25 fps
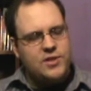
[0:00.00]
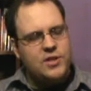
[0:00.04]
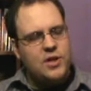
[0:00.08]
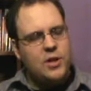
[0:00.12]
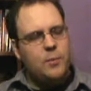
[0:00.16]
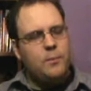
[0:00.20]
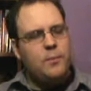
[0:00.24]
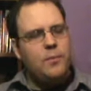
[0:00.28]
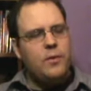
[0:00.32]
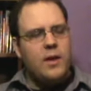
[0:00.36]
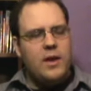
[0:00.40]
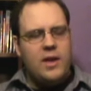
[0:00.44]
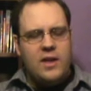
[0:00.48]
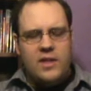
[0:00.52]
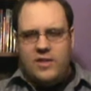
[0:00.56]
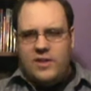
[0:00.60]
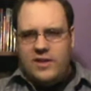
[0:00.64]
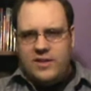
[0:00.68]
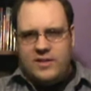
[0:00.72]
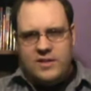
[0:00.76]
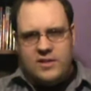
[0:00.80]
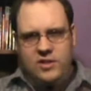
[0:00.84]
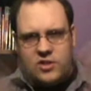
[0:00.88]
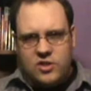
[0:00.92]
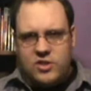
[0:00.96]
So
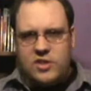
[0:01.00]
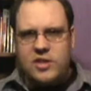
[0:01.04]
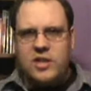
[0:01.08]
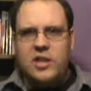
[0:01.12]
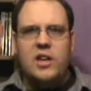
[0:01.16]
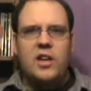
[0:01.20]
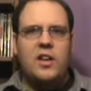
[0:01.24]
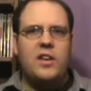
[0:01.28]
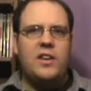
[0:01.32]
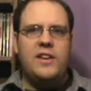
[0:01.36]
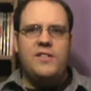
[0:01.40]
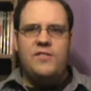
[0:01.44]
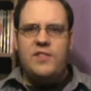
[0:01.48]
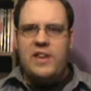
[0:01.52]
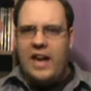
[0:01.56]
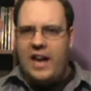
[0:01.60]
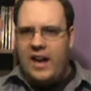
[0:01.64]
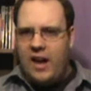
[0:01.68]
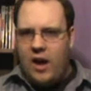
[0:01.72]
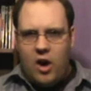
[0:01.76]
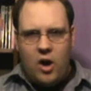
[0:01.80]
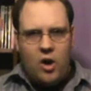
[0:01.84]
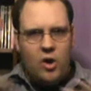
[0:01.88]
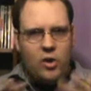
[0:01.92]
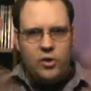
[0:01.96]
this is just going to
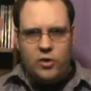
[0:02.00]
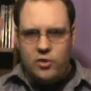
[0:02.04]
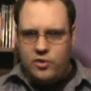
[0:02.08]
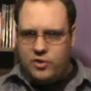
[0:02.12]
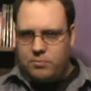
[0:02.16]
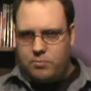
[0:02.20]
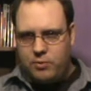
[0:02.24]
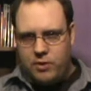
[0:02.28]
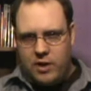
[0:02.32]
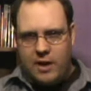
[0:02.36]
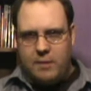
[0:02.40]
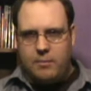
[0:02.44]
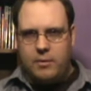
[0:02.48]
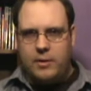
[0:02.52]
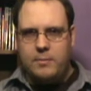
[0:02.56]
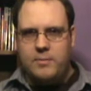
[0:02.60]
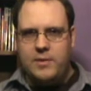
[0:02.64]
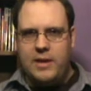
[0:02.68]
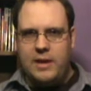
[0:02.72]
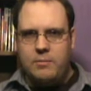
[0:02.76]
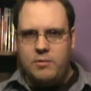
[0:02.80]
alleviate all those problems.